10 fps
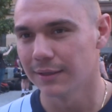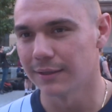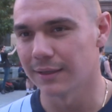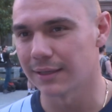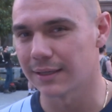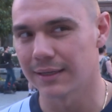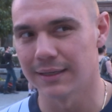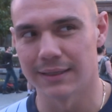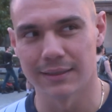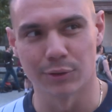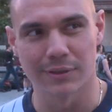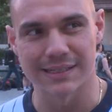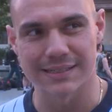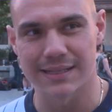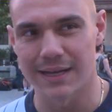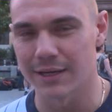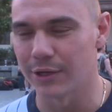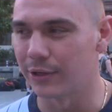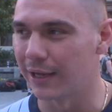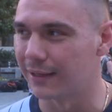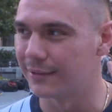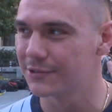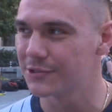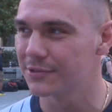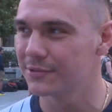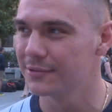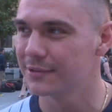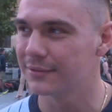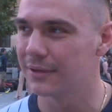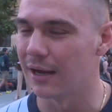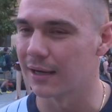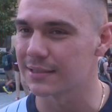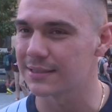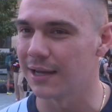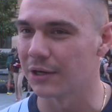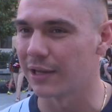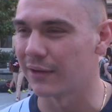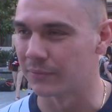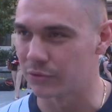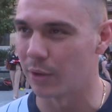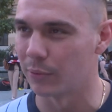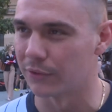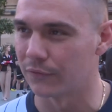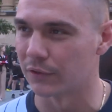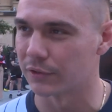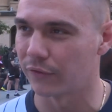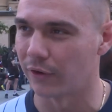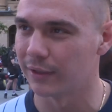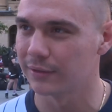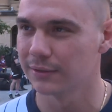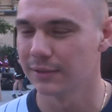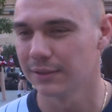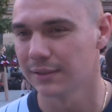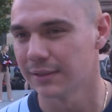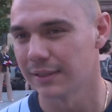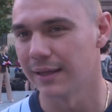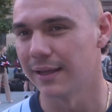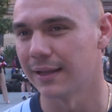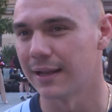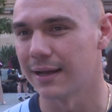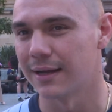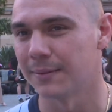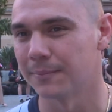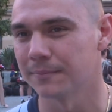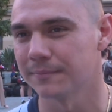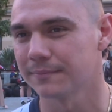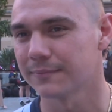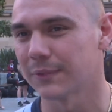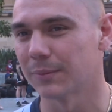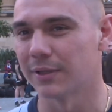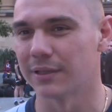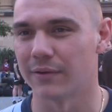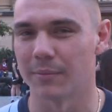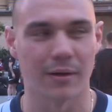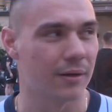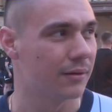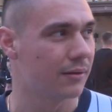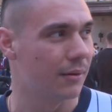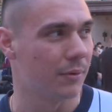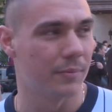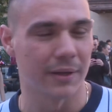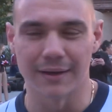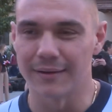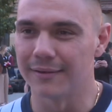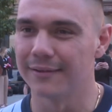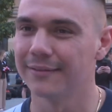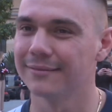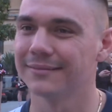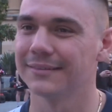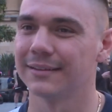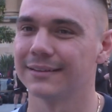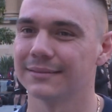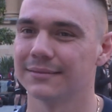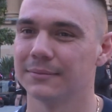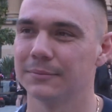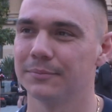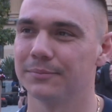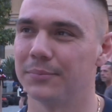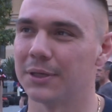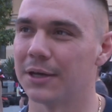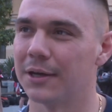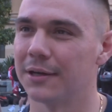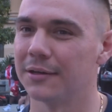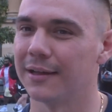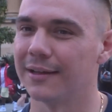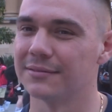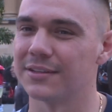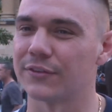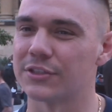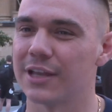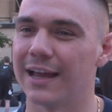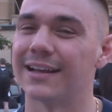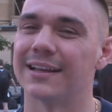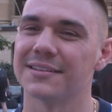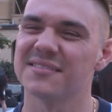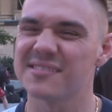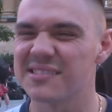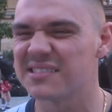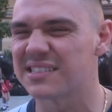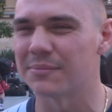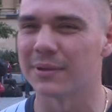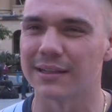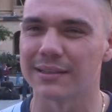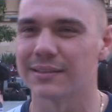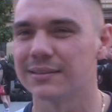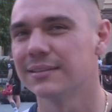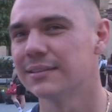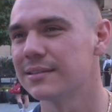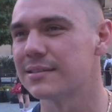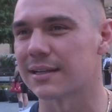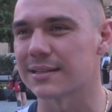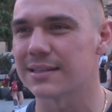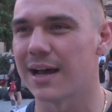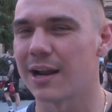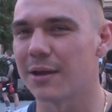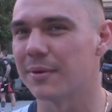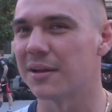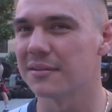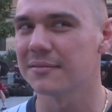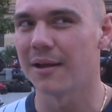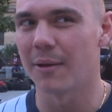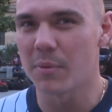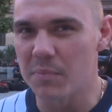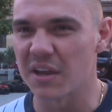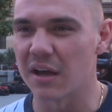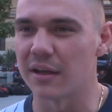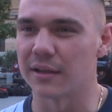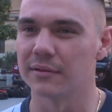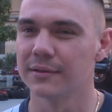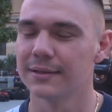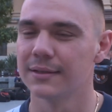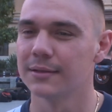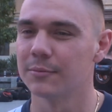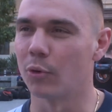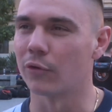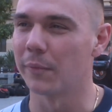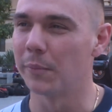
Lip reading: I think Castano had. Castano gave him trouble in the first fight, and I believe I'm a bigger and different, and similar to Castano, but a bit bigger and more of a